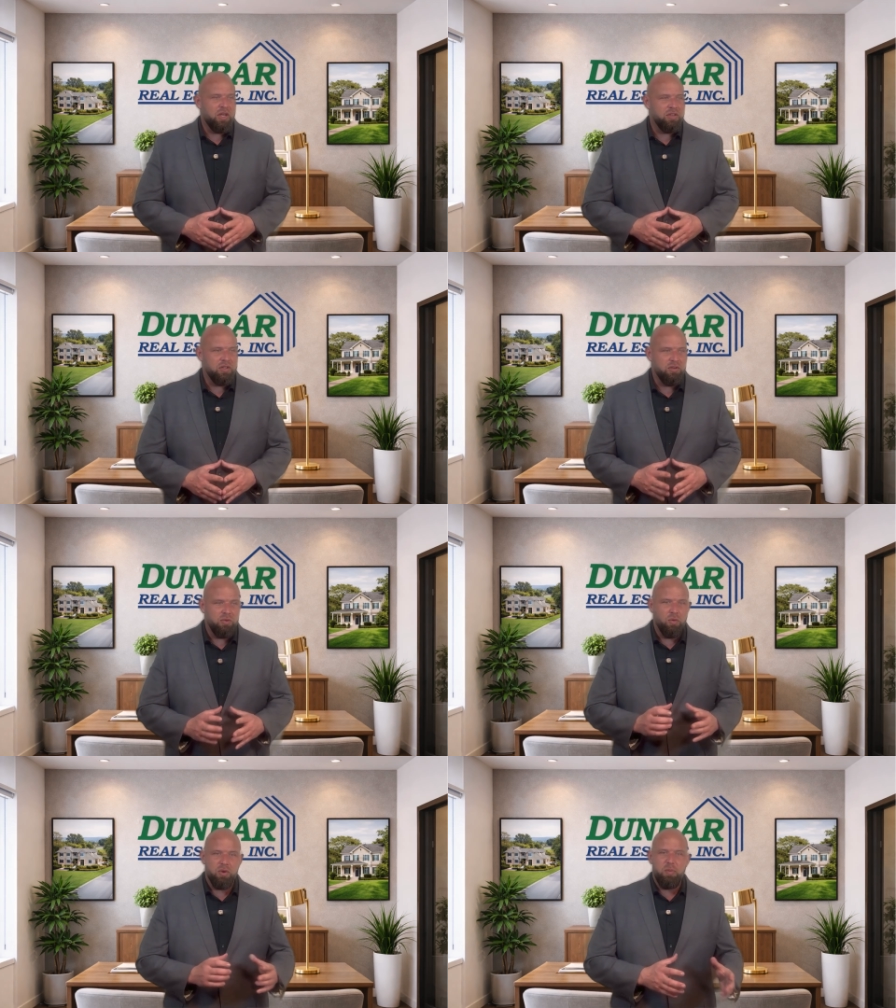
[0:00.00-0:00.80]

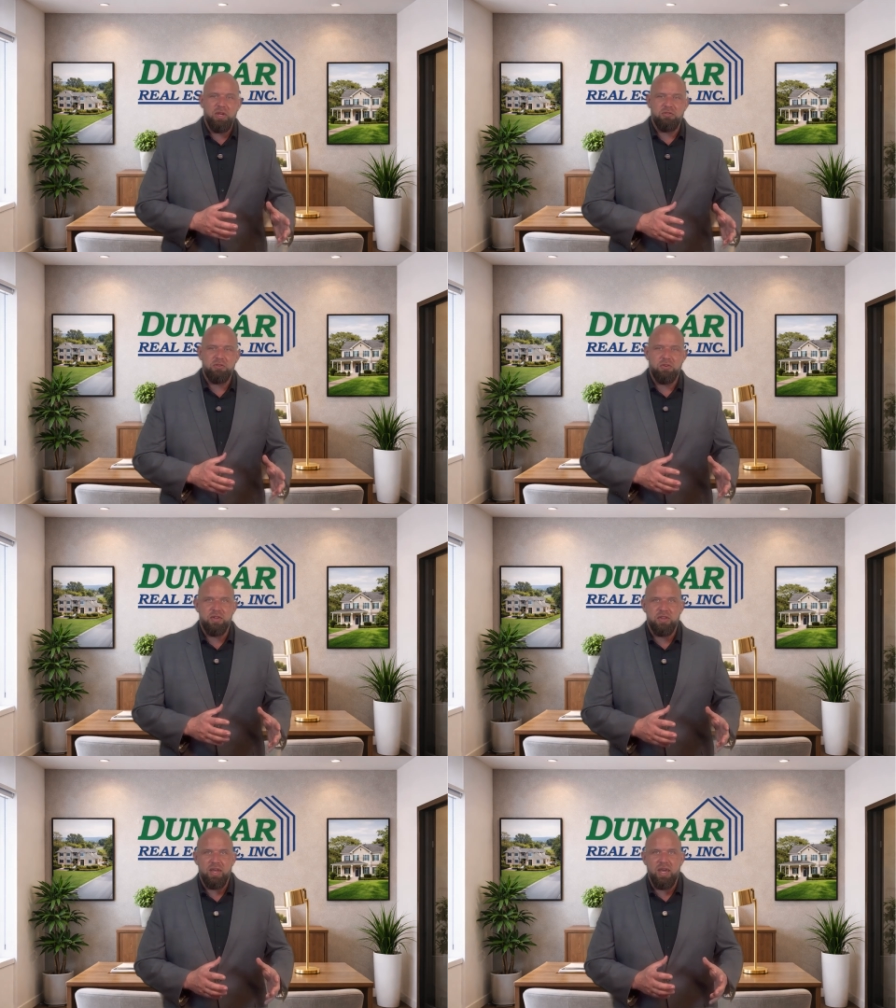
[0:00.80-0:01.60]
you want to make
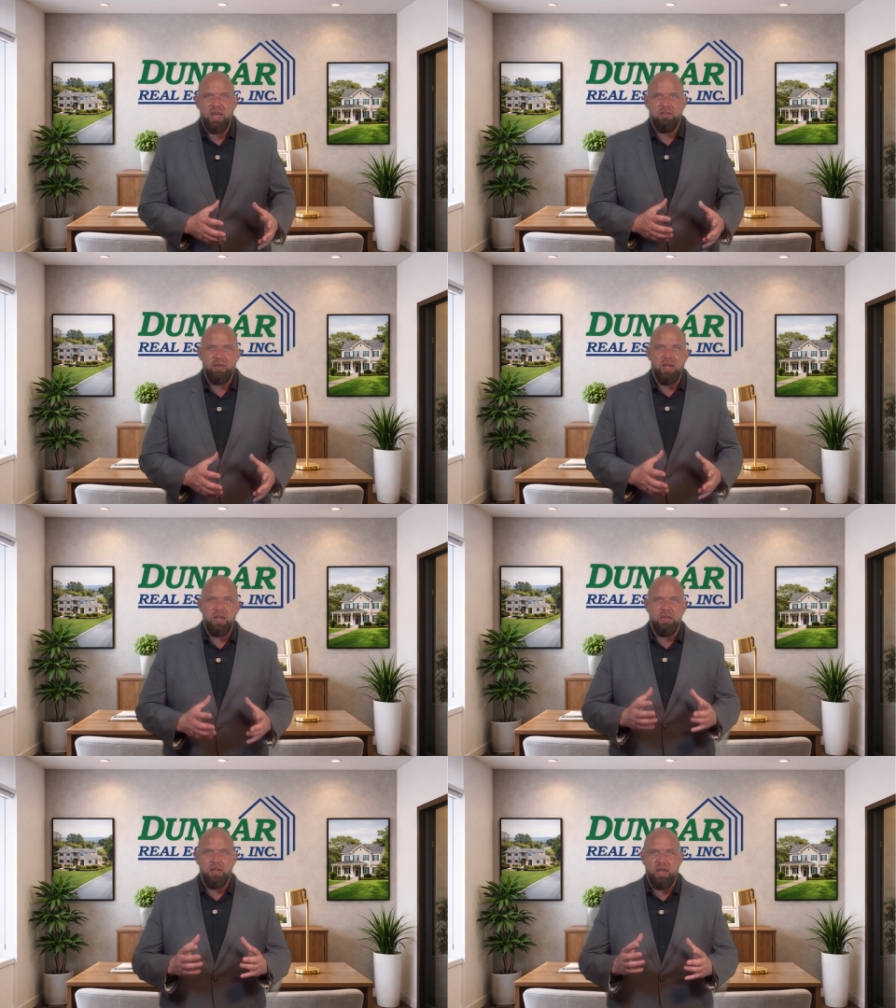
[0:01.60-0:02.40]
sure that they have
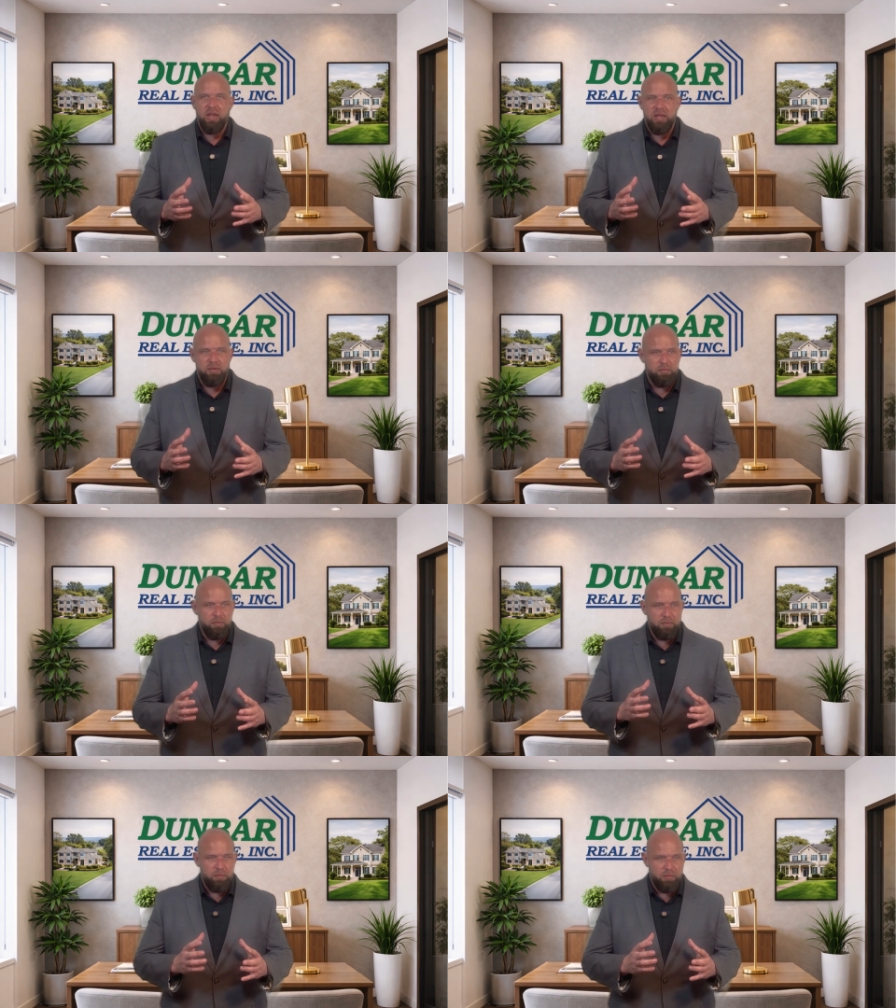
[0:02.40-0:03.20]

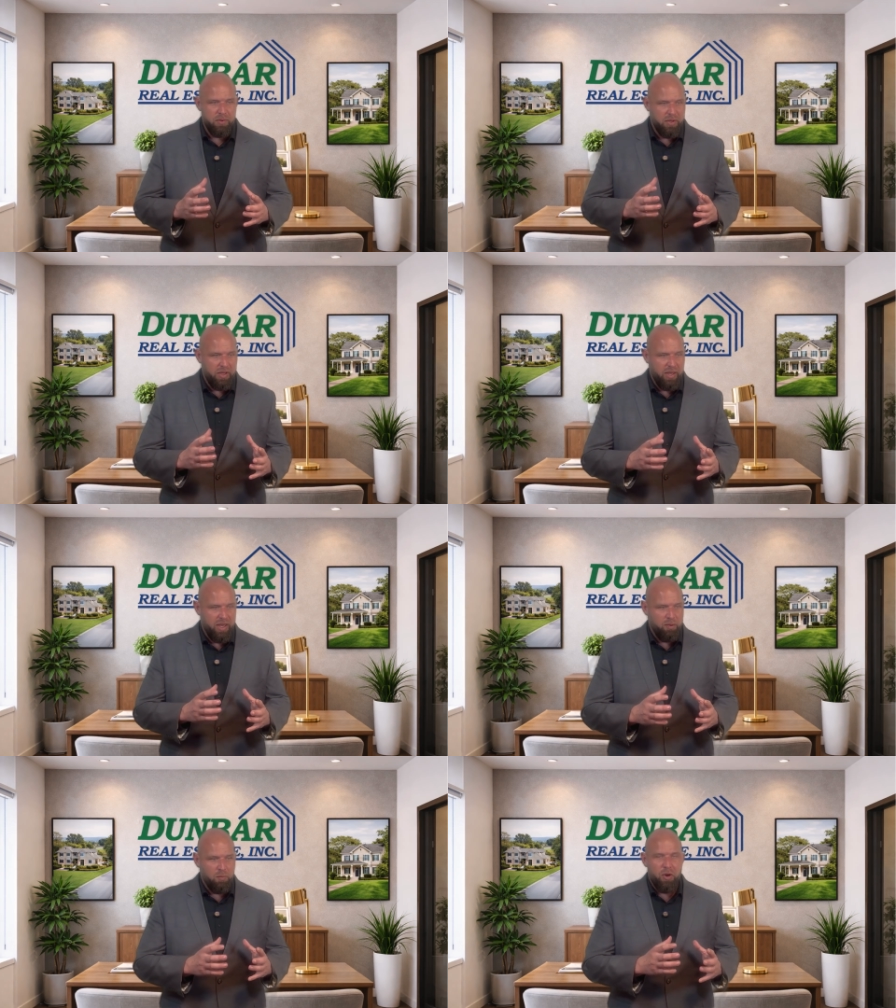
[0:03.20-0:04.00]

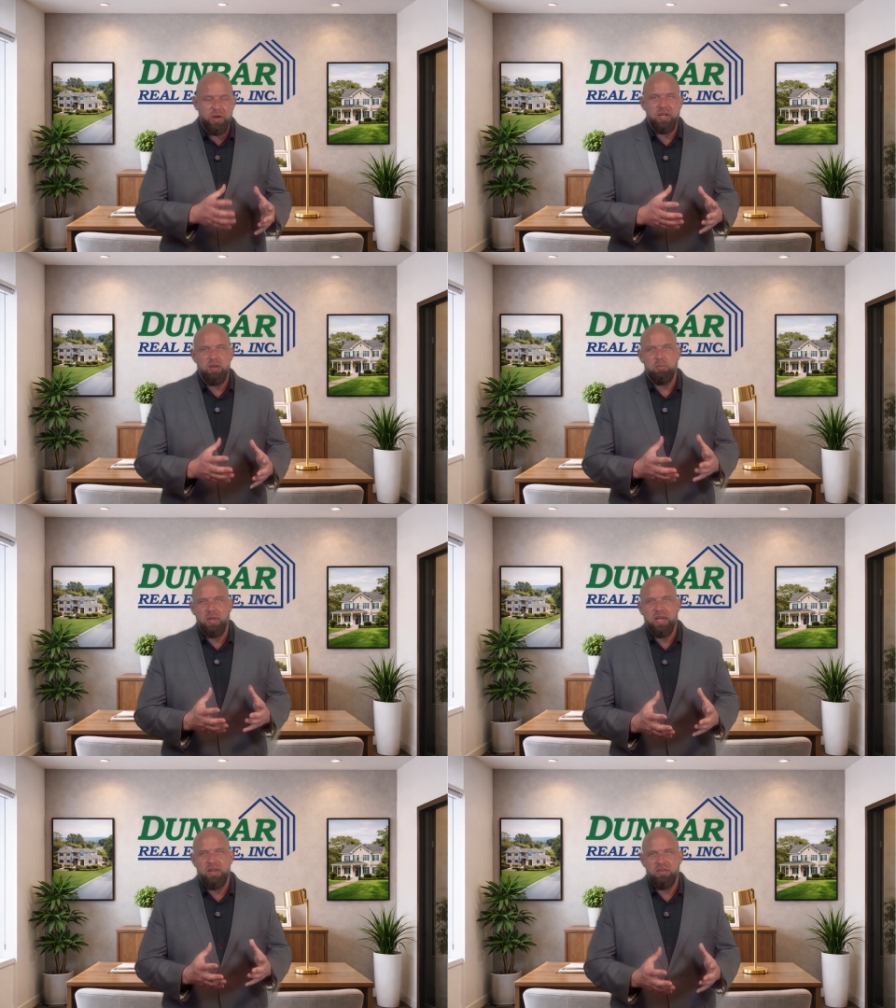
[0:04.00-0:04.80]
a
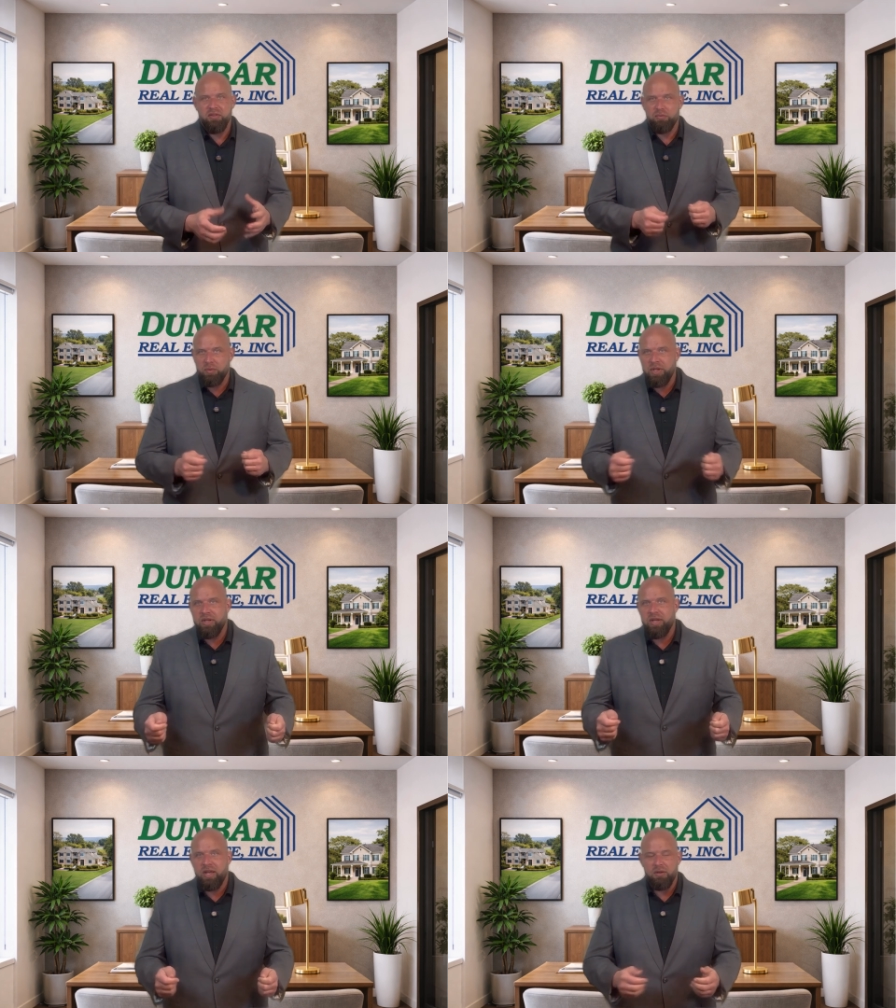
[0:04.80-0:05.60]
marketing plan that's
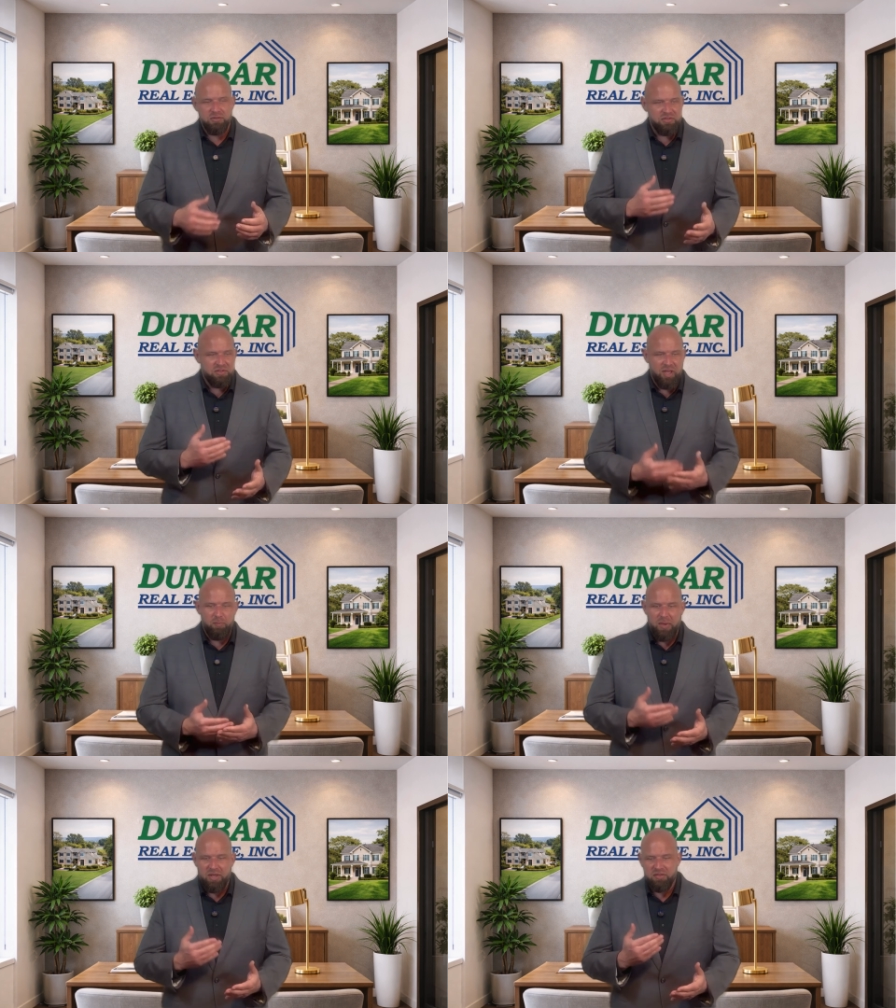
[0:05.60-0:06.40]
written out
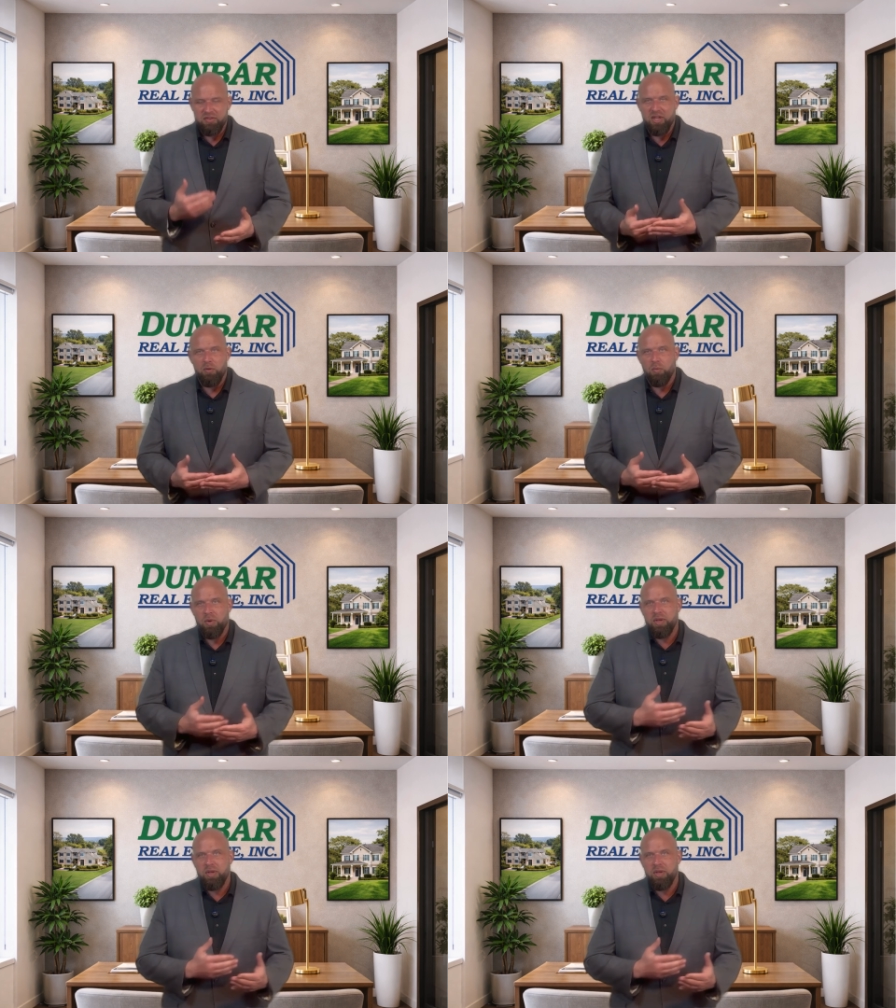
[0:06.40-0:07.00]
step by step.